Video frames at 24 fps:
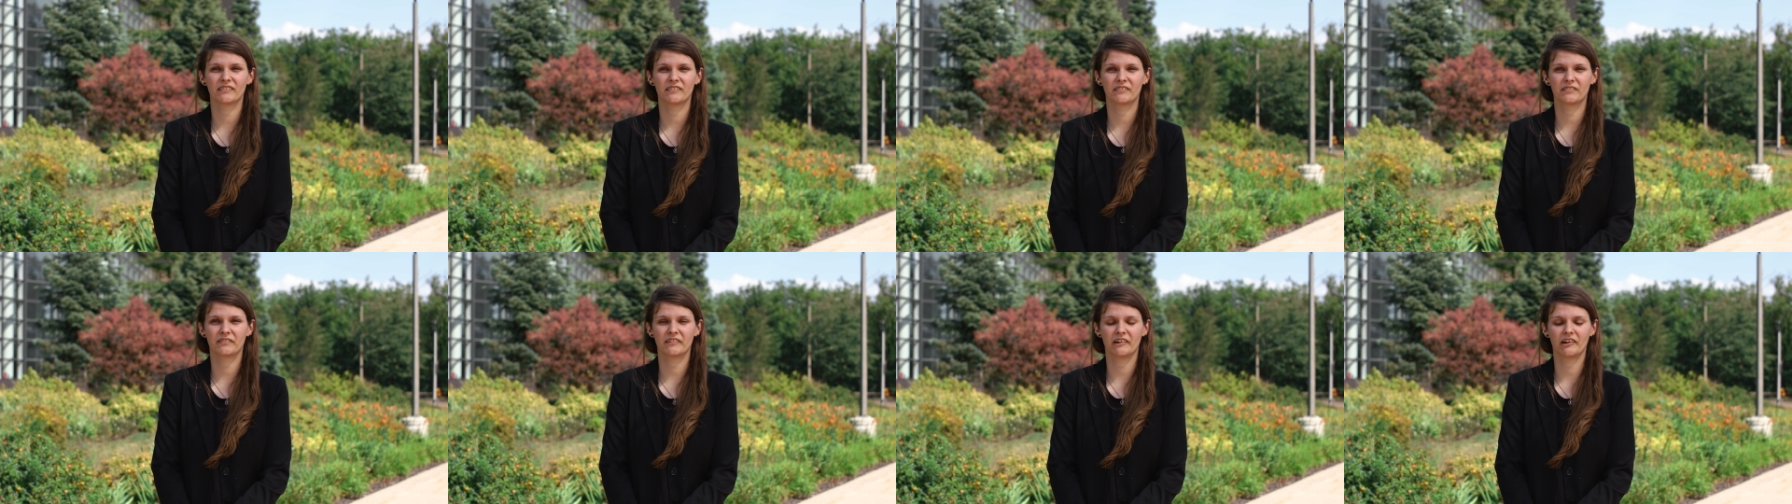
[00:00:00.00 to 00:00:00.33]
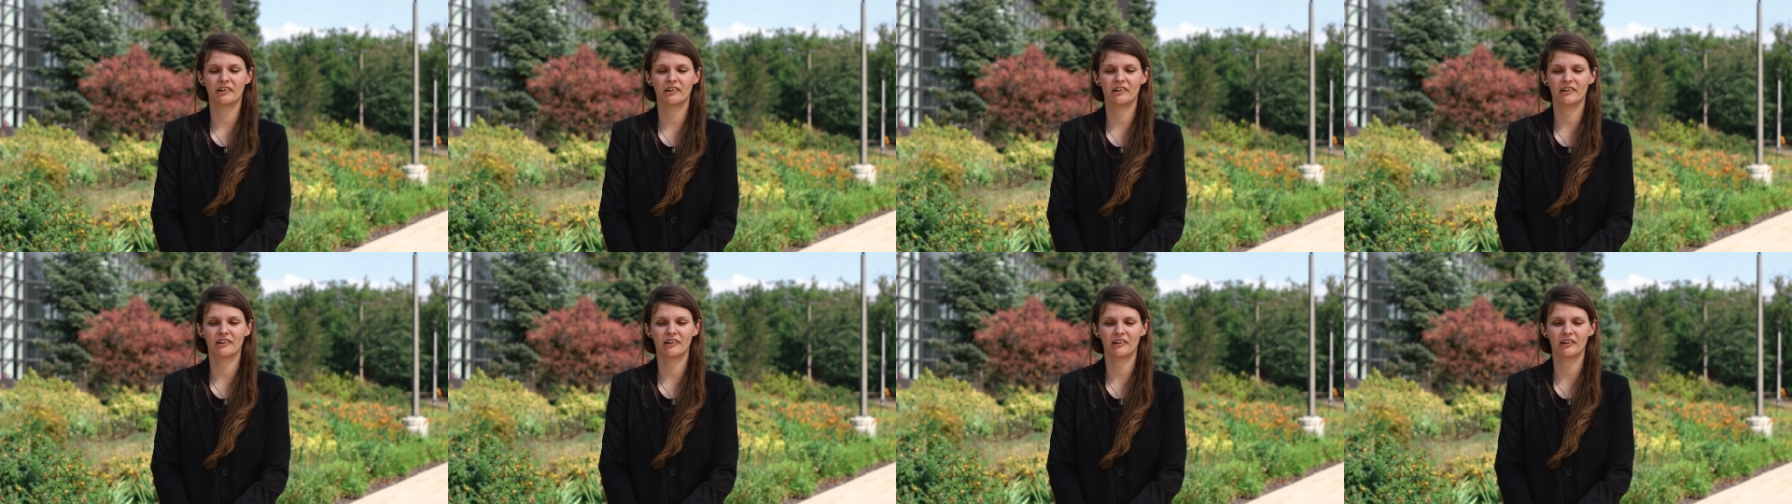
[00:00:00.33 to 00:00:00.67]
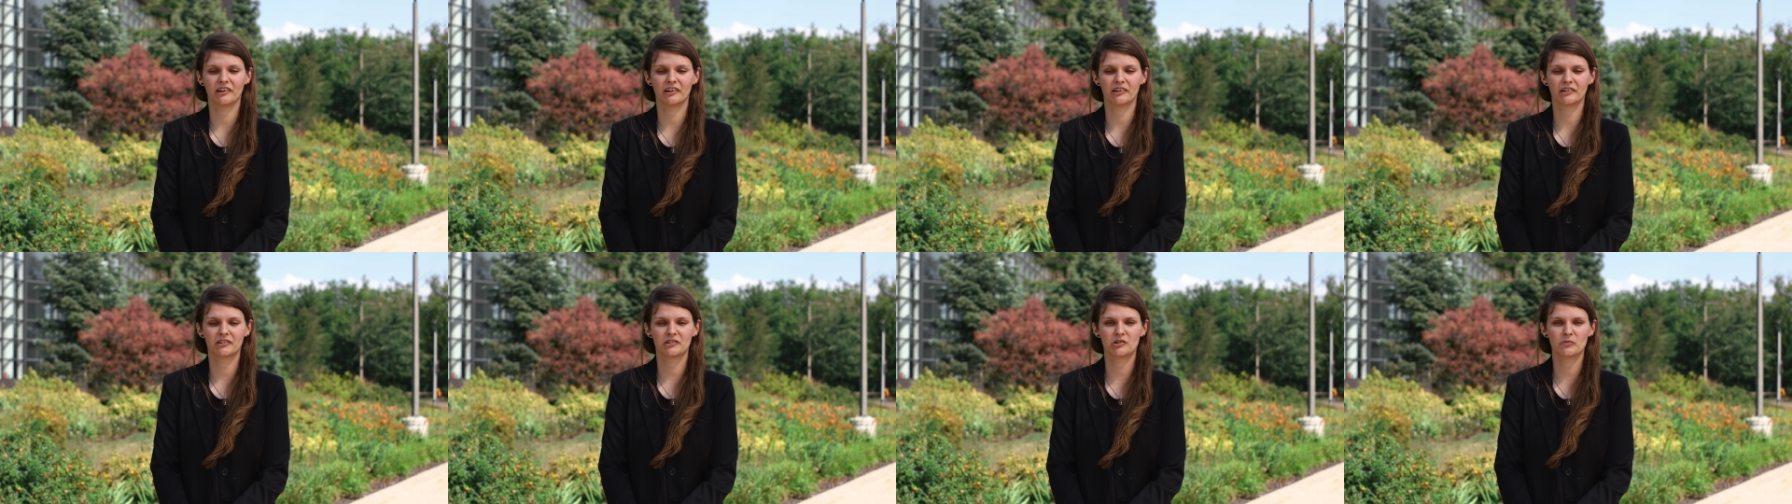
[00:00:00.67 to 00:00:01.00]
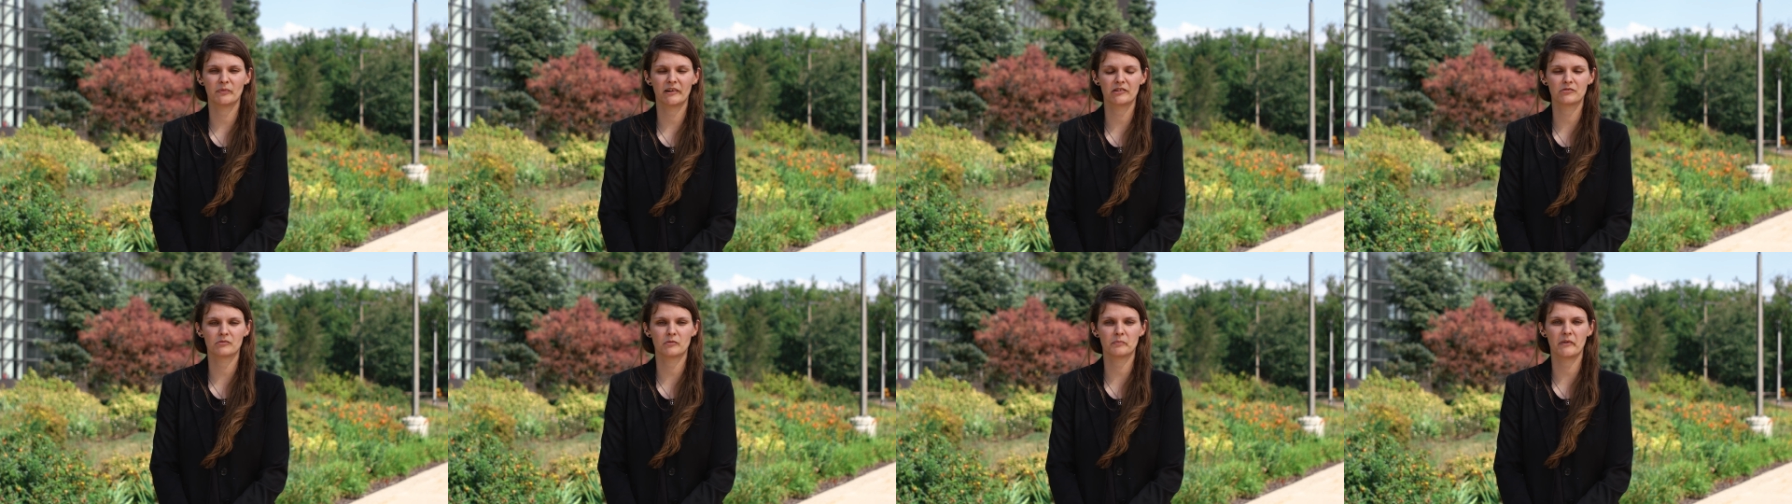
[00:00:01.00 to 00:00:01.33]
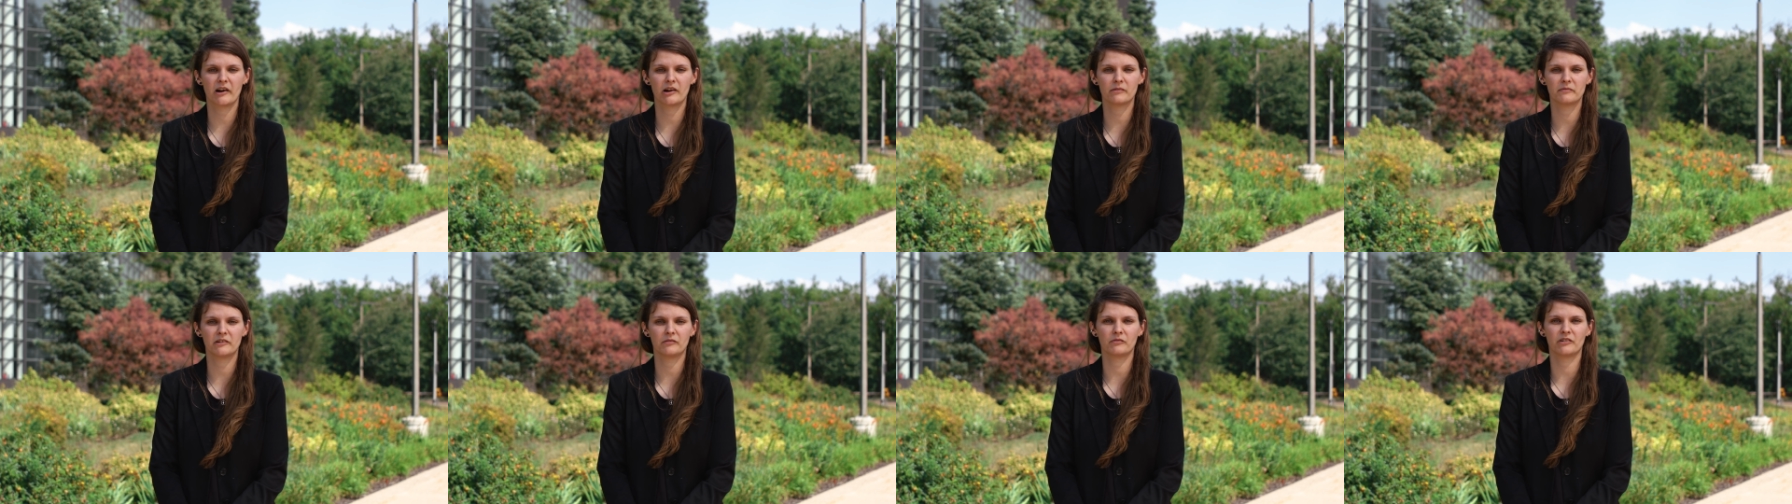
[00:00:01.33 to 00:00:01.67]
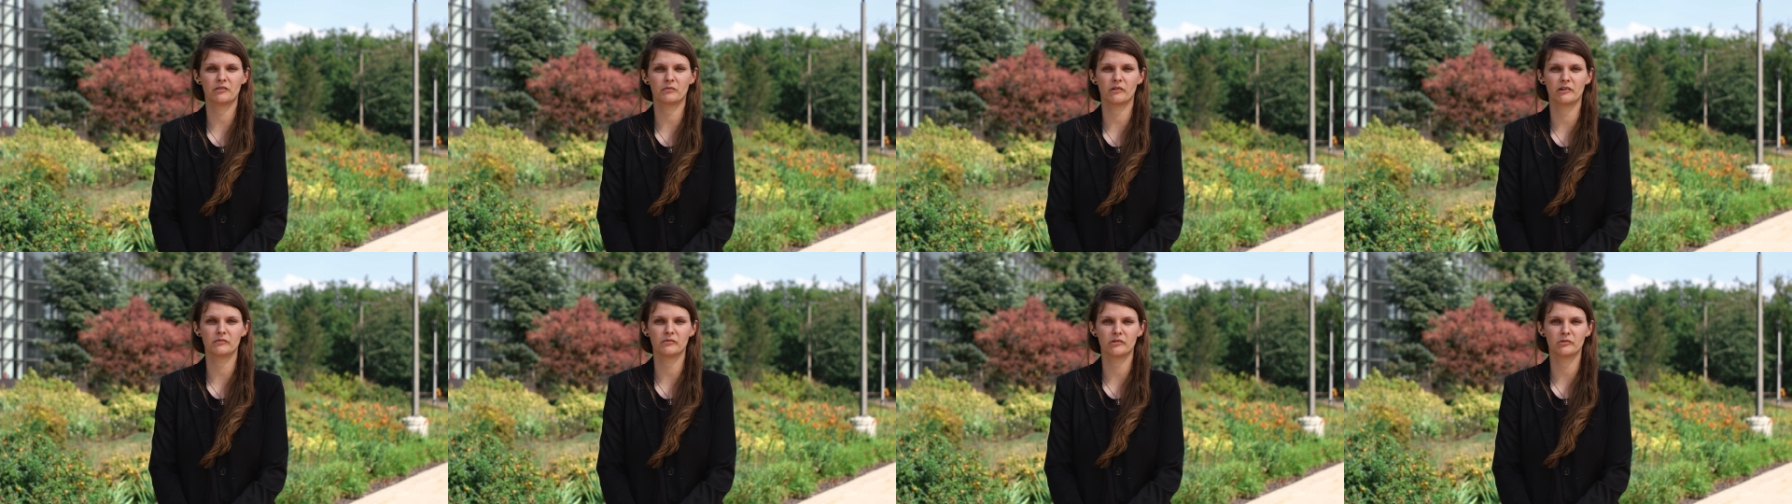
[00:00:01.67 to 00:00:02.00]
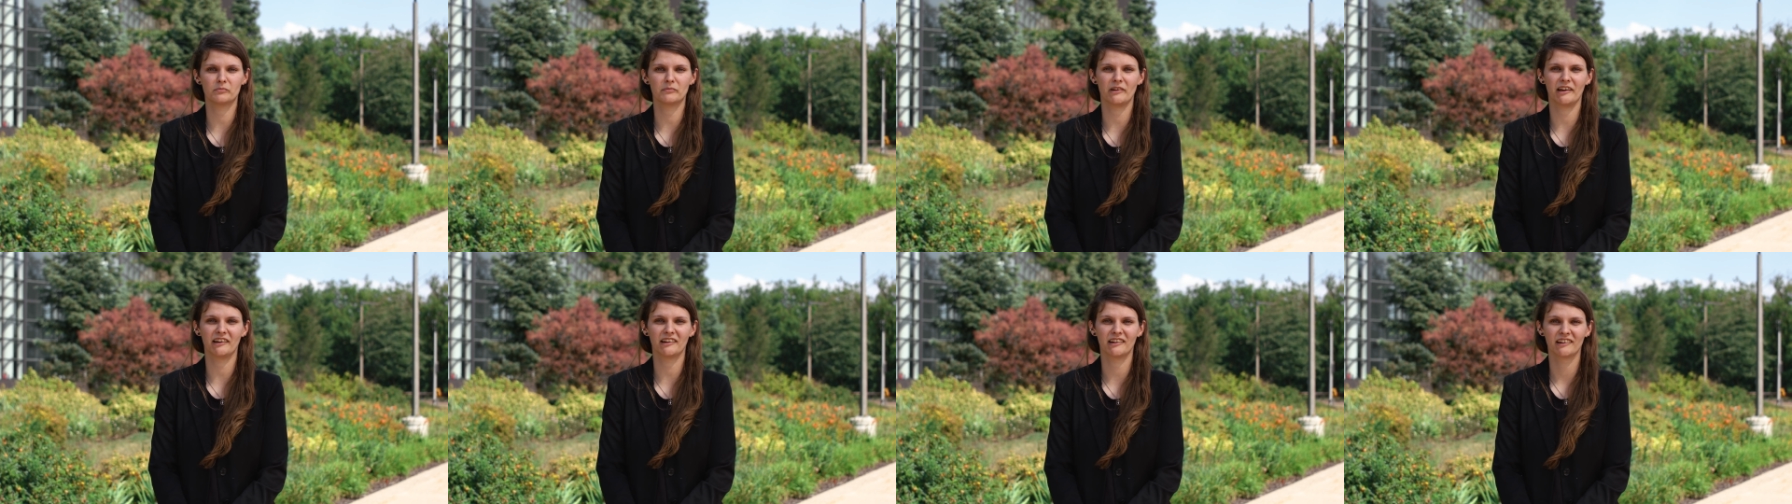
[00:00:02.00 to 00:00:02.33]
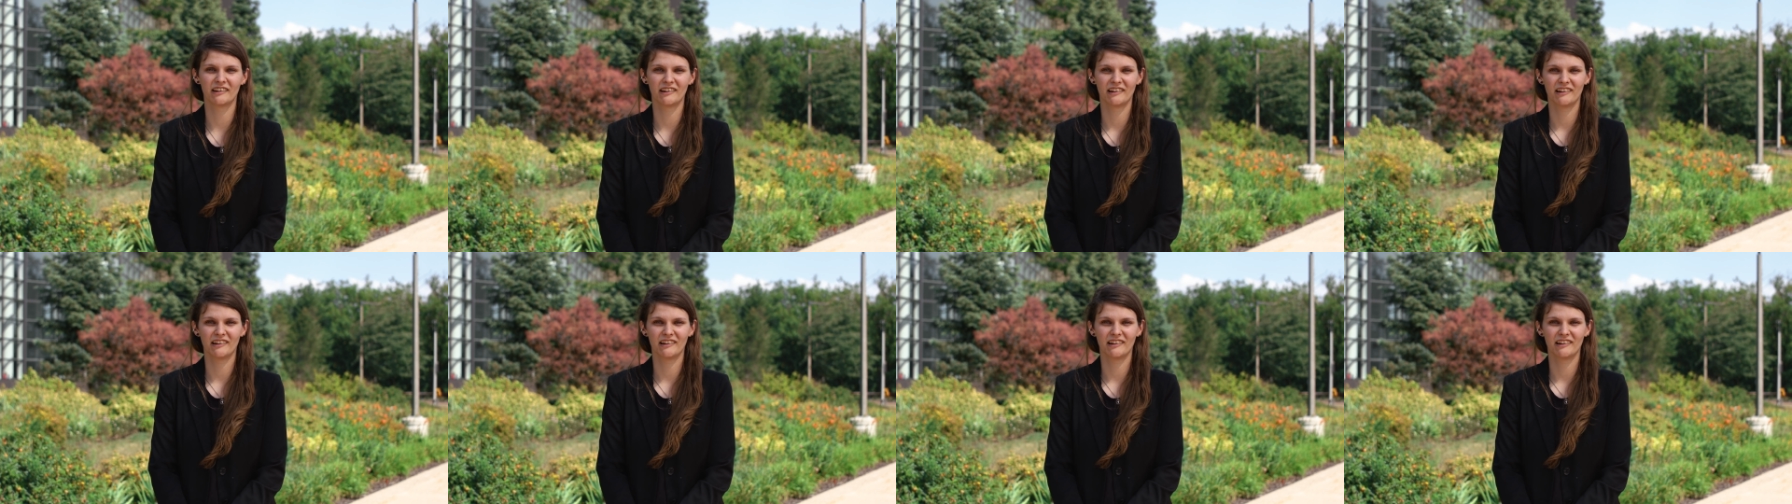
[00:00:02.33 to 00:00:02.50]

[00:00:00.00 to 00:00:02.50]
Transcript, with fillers: for her two-bedroom apartment with one roommate.